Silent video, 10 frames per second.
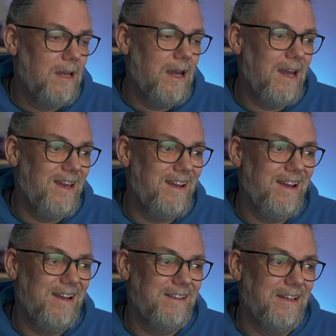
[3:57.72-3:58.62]
and I
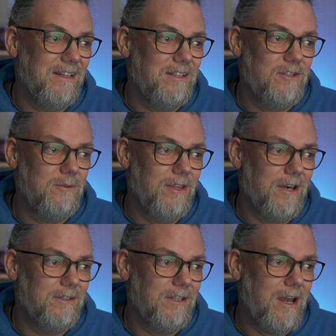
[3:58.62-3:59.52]
had like two
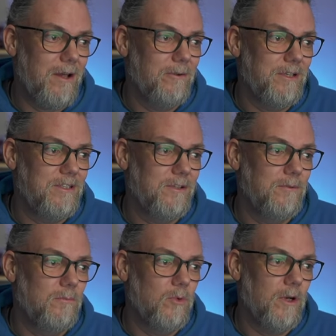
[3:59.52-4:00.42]
thousand calories. So more